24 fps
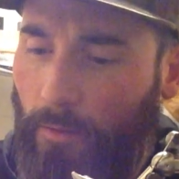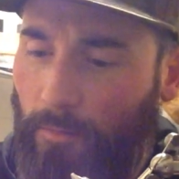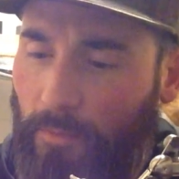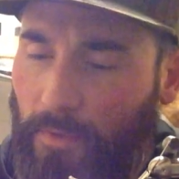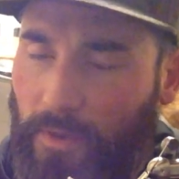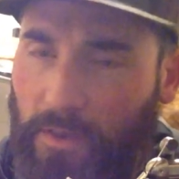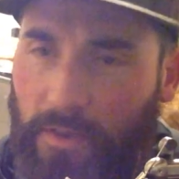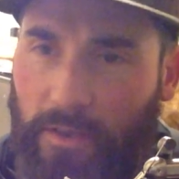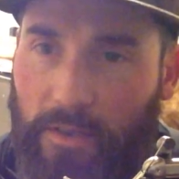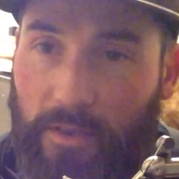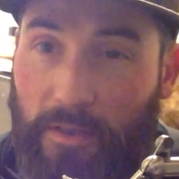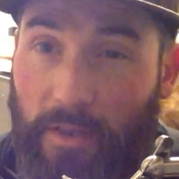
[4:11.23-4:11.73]

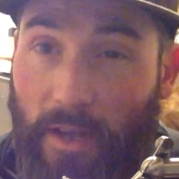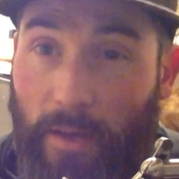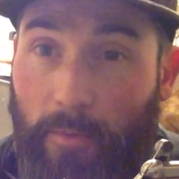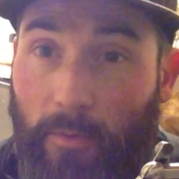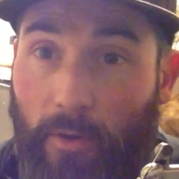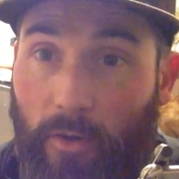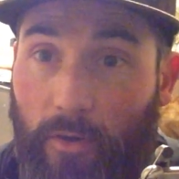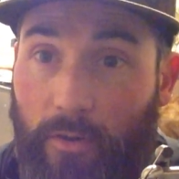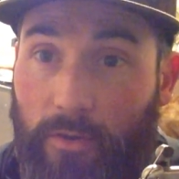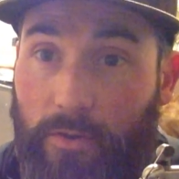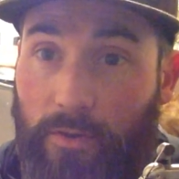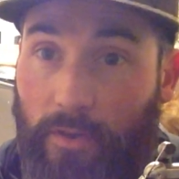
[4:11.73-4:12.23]
These are the same
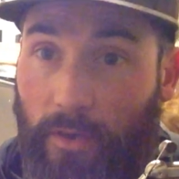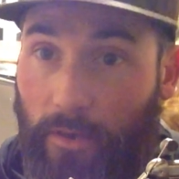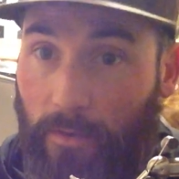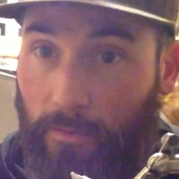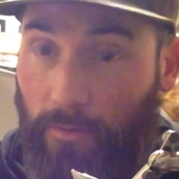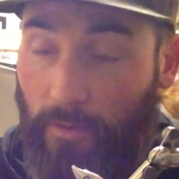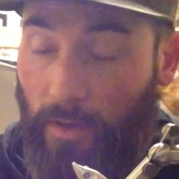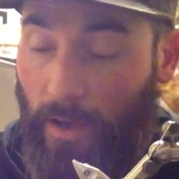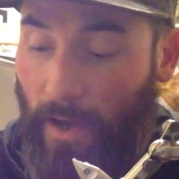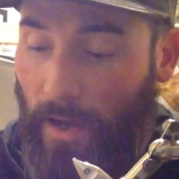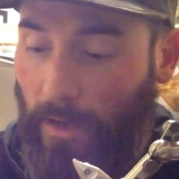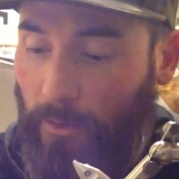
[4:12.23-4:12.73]
hooks
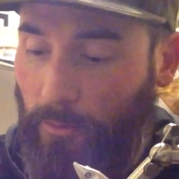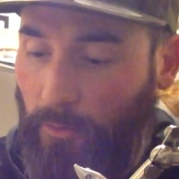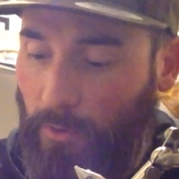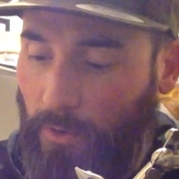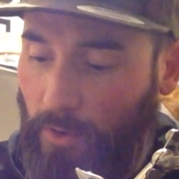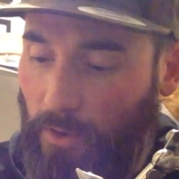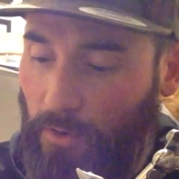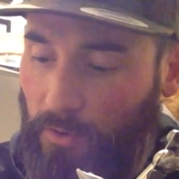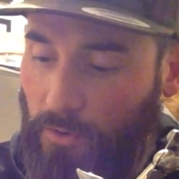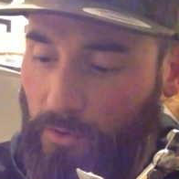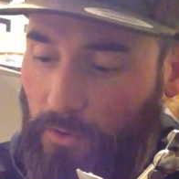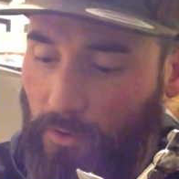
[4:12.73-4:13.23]
that Edwin
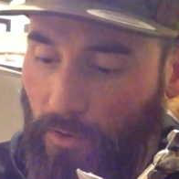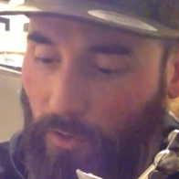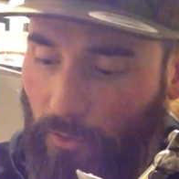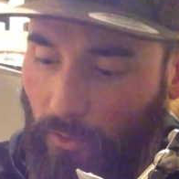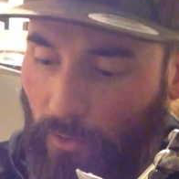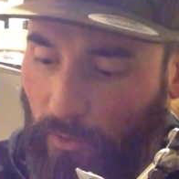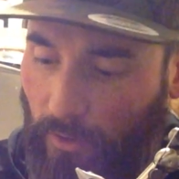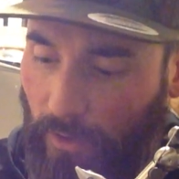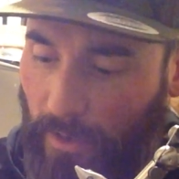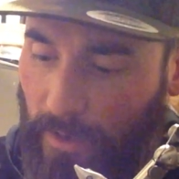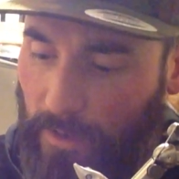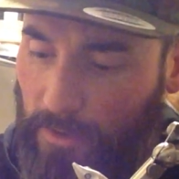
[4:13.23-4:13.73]
uses on
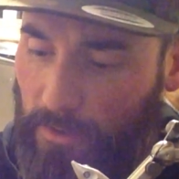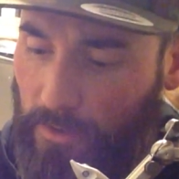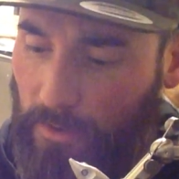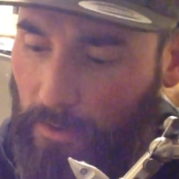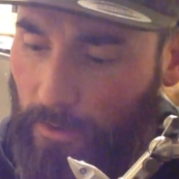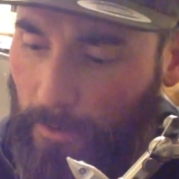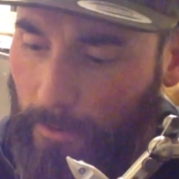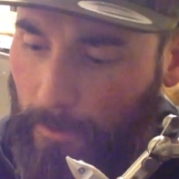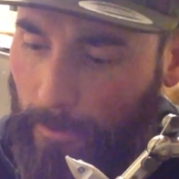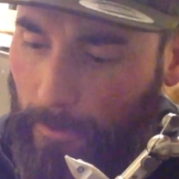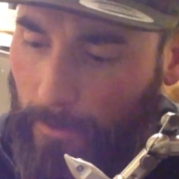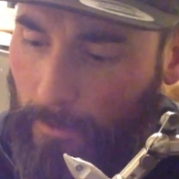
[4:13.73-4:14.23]
all his.
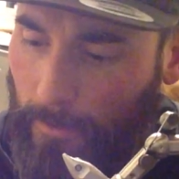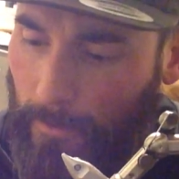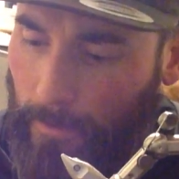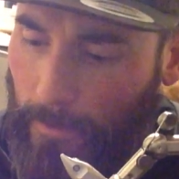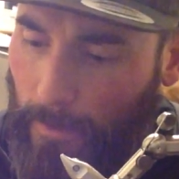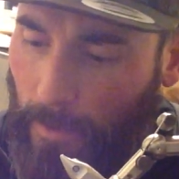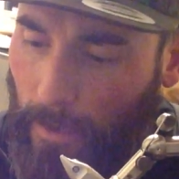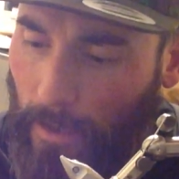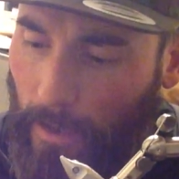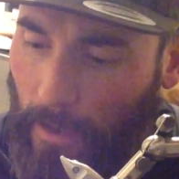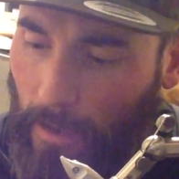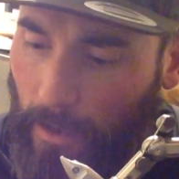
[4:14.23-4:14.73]

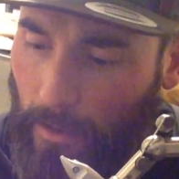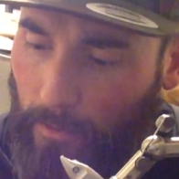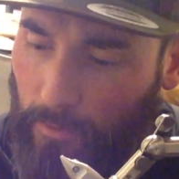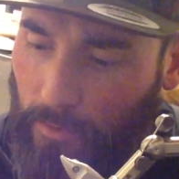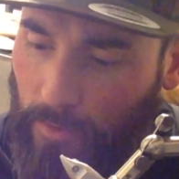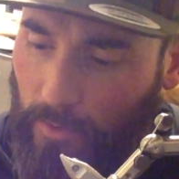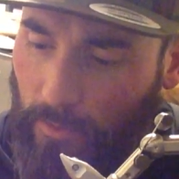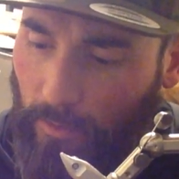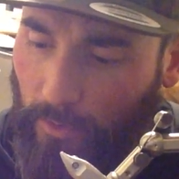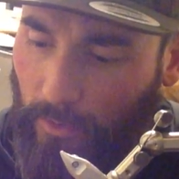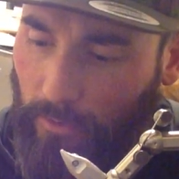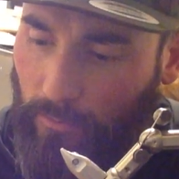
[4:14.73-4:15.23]

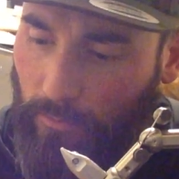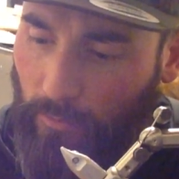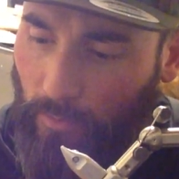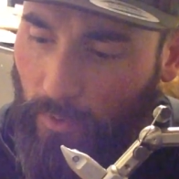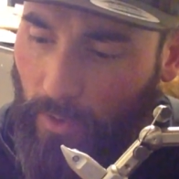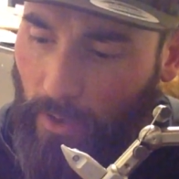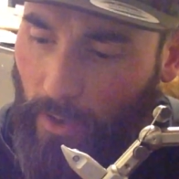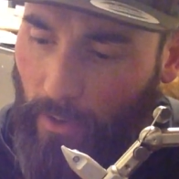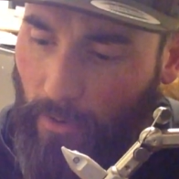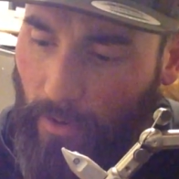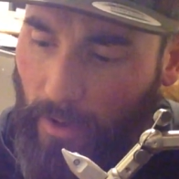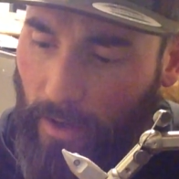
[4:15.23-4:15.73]
So we'll
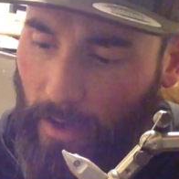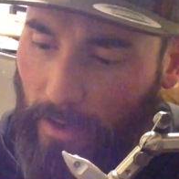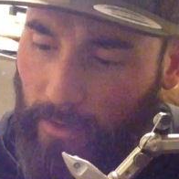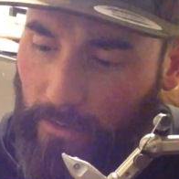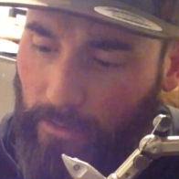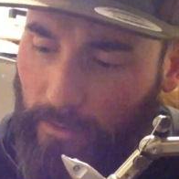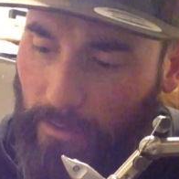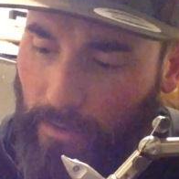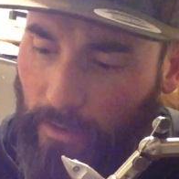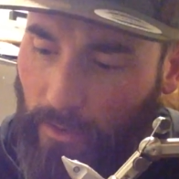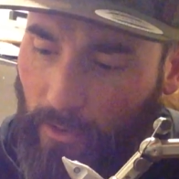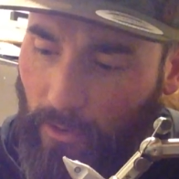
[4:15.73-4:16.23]
go ahead
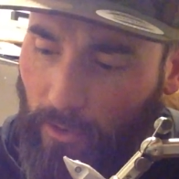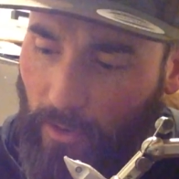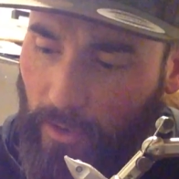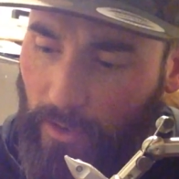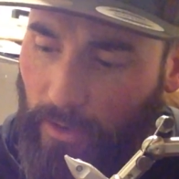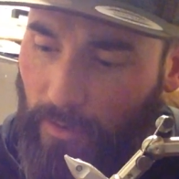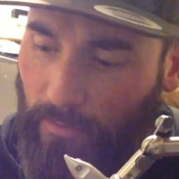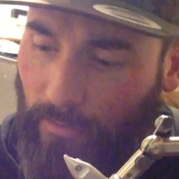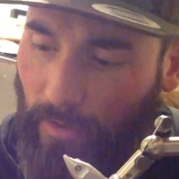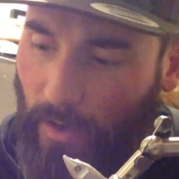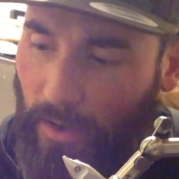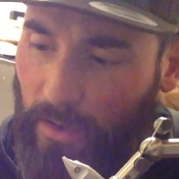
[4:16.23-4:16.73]
and get a hook
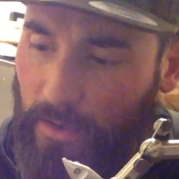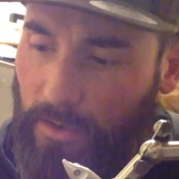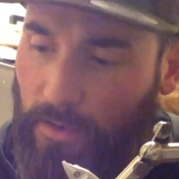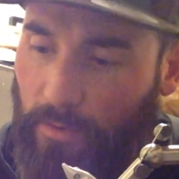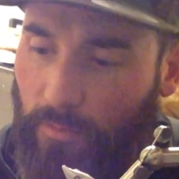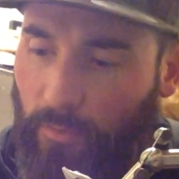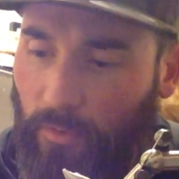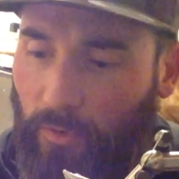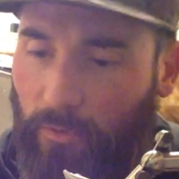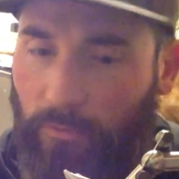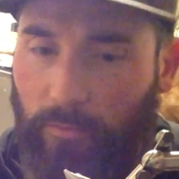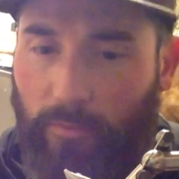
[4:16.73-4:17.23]
in the vise
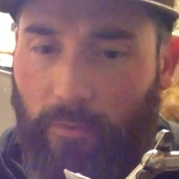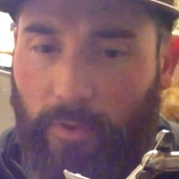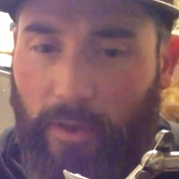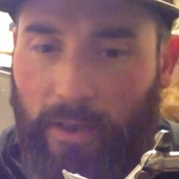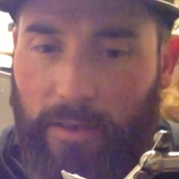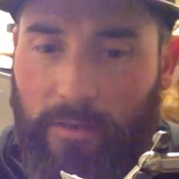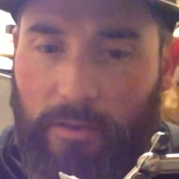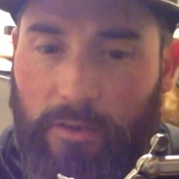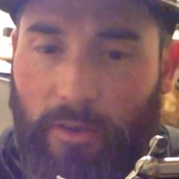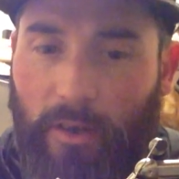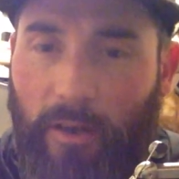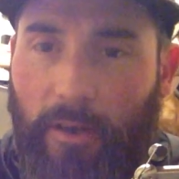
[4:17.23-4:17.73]
and we'll
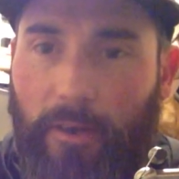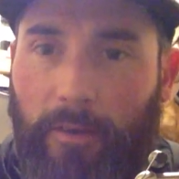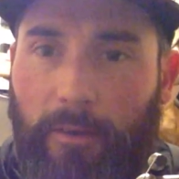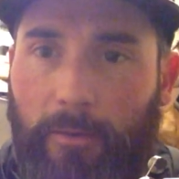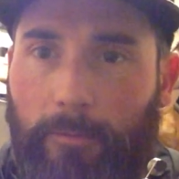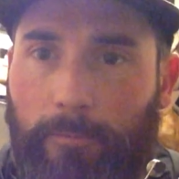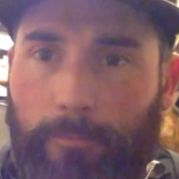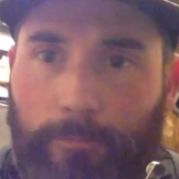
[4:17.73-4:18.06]
get started.